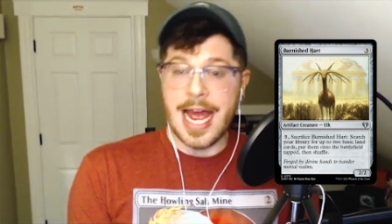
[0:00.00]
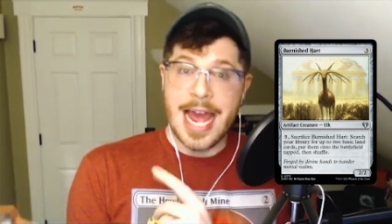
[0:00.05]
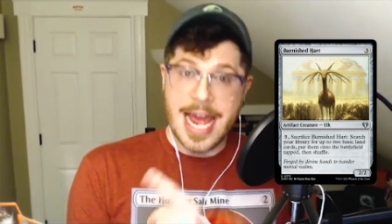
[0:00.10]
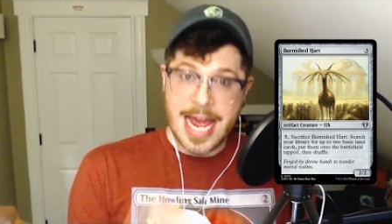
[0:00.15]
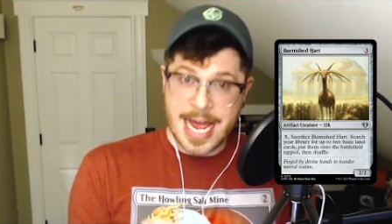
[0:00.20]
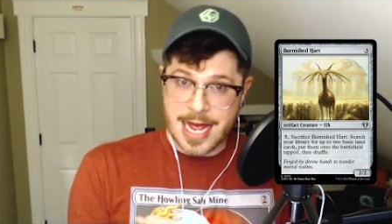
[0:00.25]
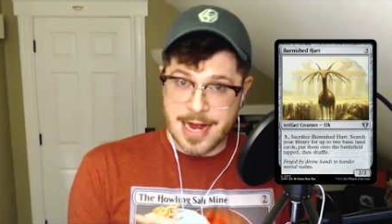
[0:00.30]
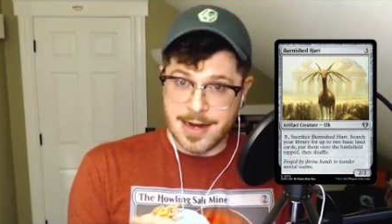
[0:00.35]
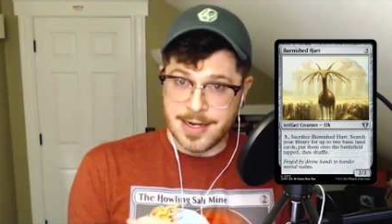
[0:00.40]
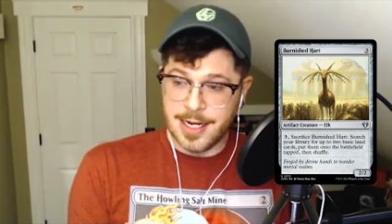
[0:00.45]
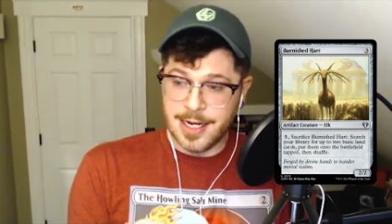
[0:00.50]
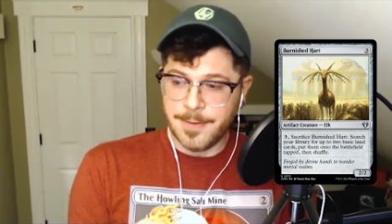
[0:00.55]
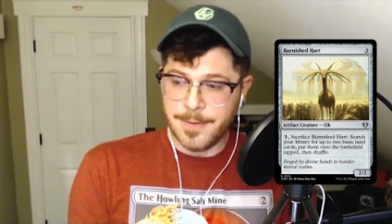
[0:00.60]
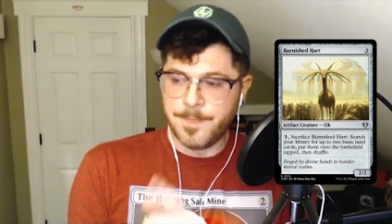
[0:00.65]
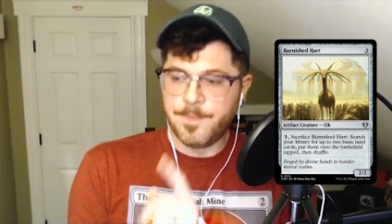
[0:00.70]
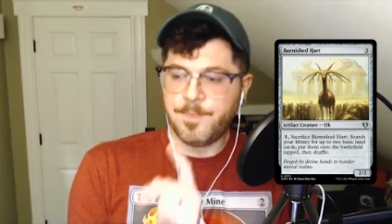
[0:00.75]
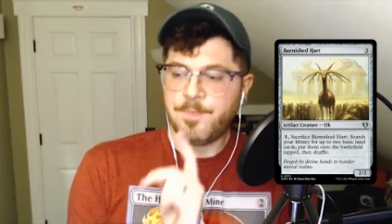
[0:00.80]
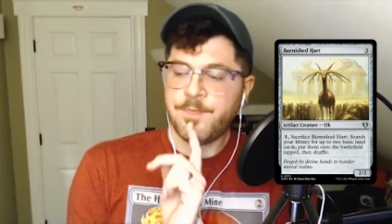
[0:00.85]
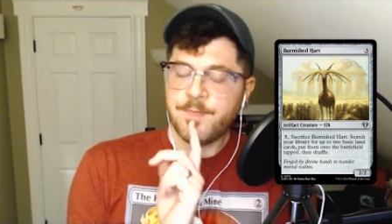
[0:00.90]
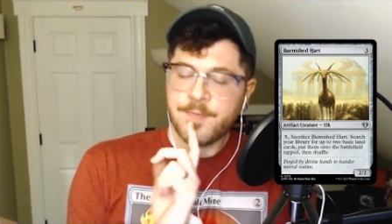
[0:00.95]
and
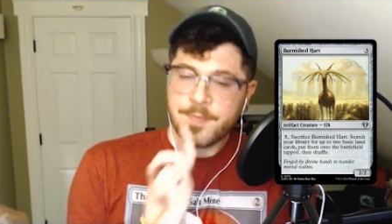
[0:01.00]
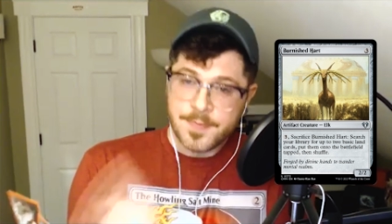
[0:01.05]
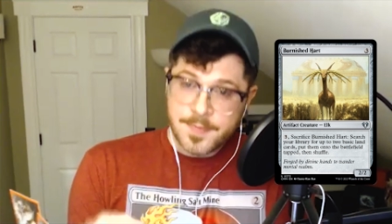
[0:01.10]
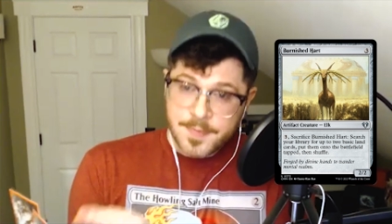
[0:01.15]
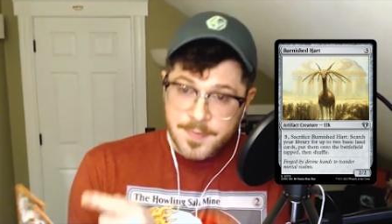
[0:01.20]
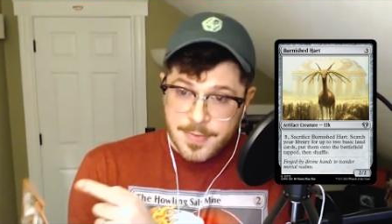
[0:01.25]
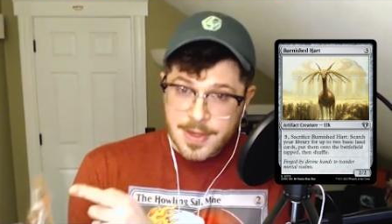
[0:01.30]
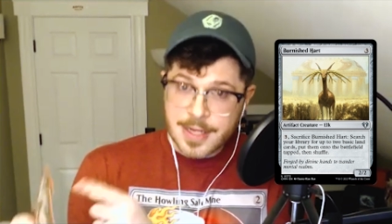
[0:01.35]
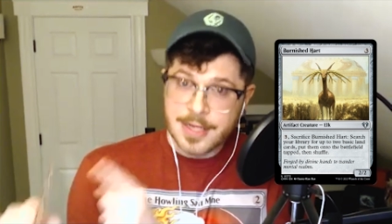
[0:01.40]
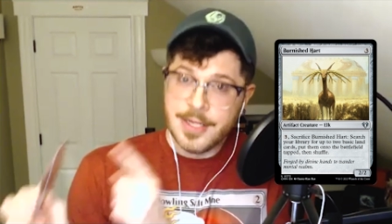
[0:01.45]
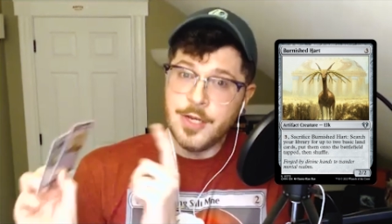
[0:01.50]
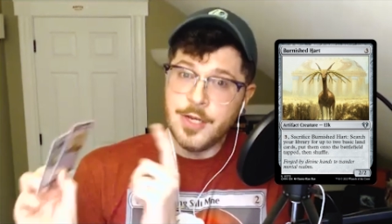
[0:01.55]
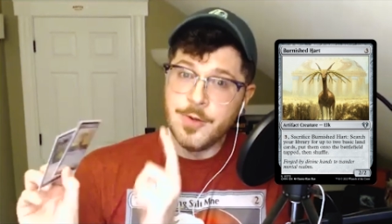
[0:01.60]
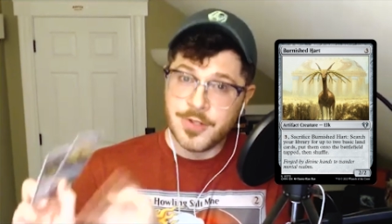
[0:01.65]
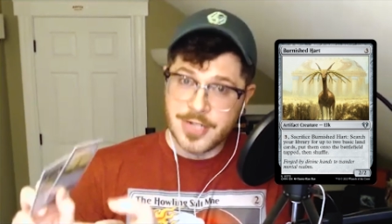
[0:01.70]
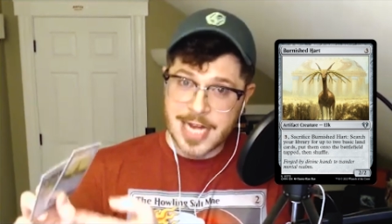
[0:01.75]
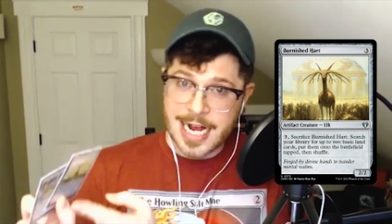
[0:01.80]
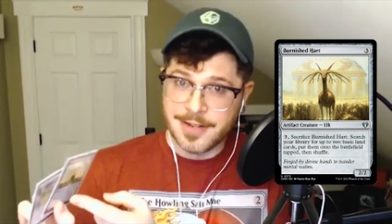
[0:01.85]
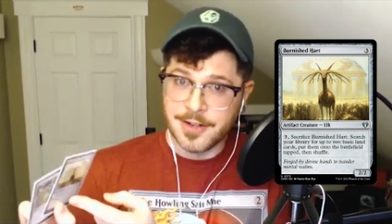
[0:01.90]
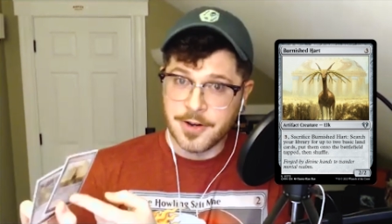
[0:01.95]
you
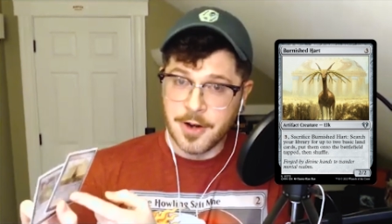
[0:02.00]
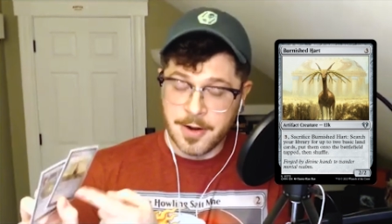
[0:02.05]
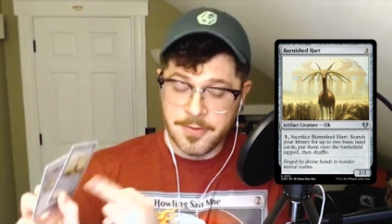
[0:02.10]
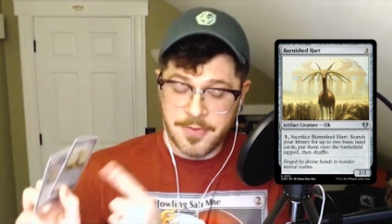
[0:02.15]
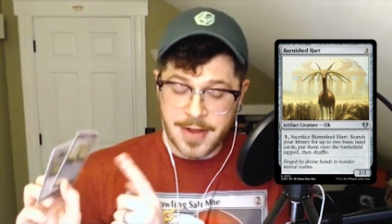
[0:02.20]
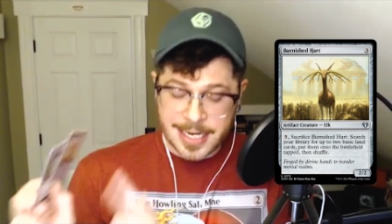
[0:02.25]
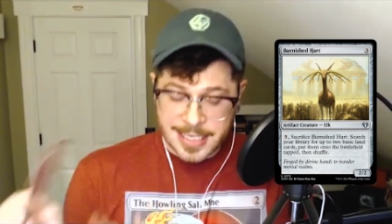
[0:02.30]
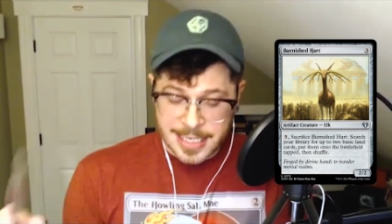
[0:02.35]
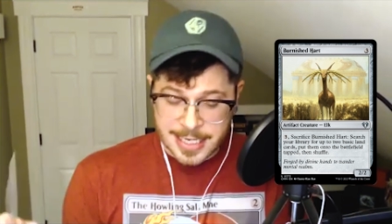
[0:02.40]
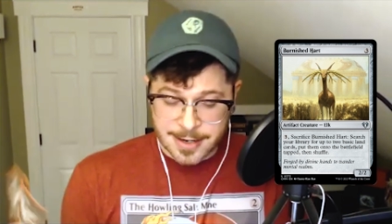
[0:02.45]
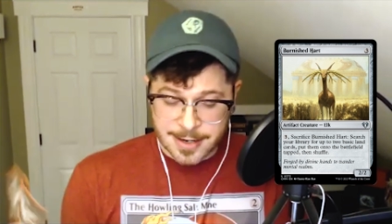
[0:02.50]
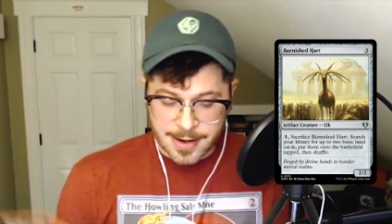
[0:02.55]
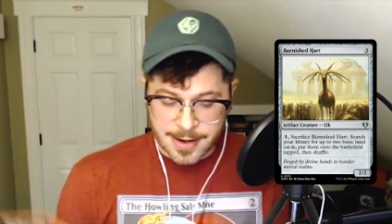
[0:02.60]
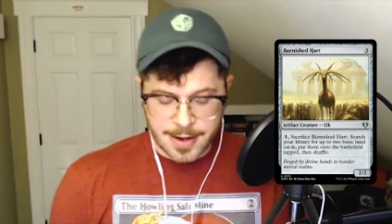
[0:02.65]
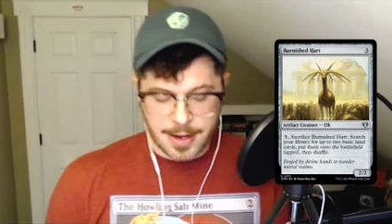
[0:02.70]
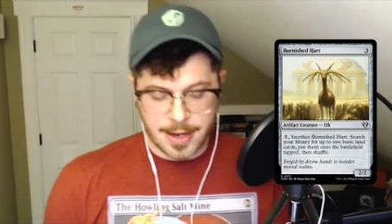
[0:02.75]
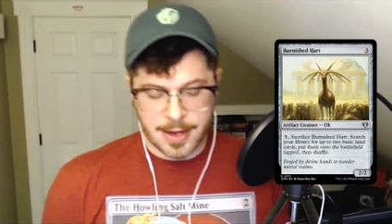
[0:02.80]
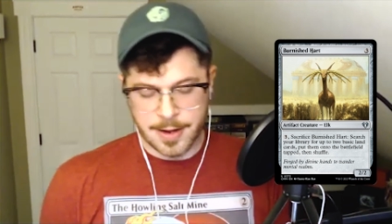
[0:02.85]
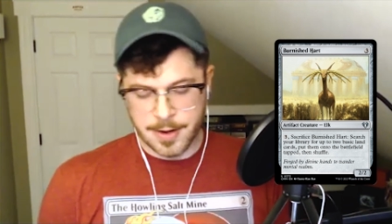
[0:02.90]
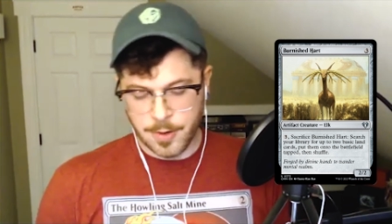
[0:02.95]
sacked an artifact here,
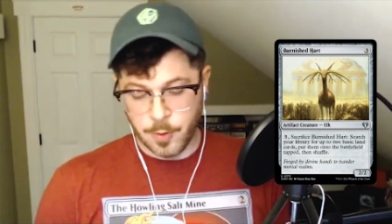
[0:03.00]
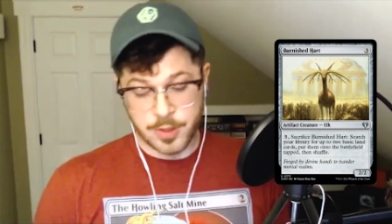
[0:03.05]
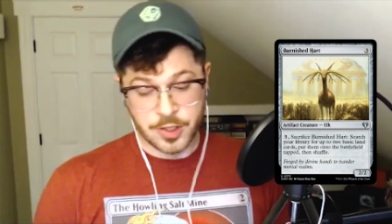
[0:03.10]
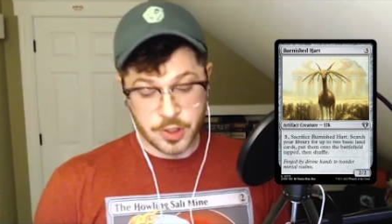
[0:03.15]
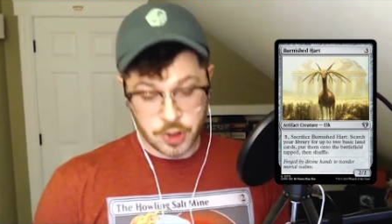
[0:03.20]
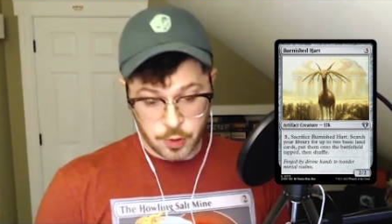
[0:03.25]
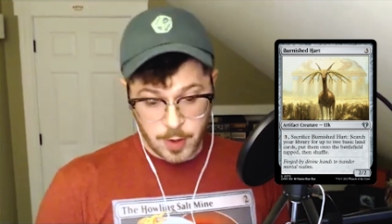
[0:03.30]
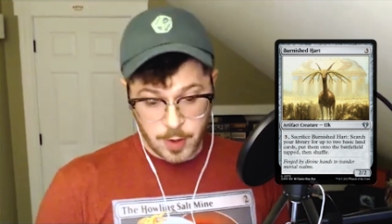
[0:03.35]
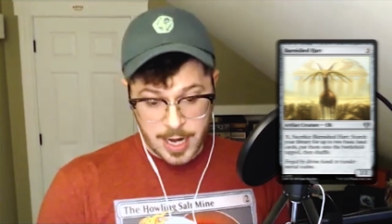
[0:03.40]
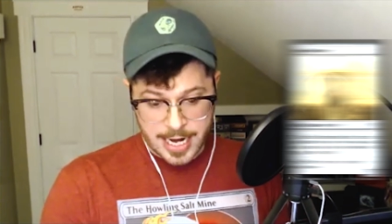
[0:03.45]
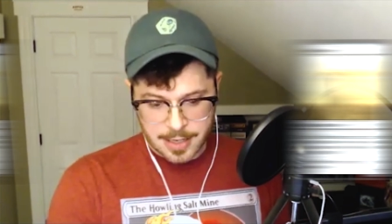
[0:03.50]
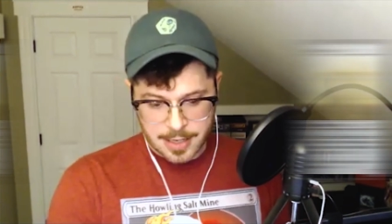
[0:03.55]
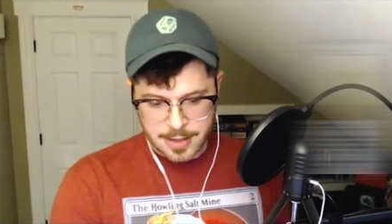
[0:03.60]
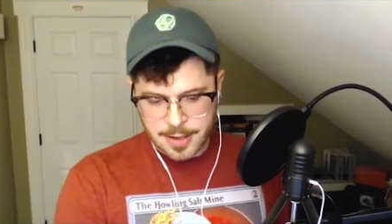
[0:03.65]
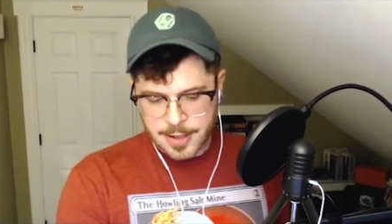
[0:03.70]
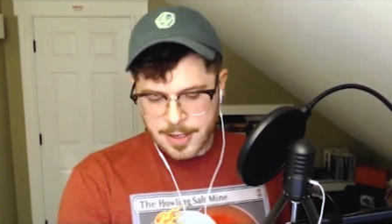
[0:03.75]
which is great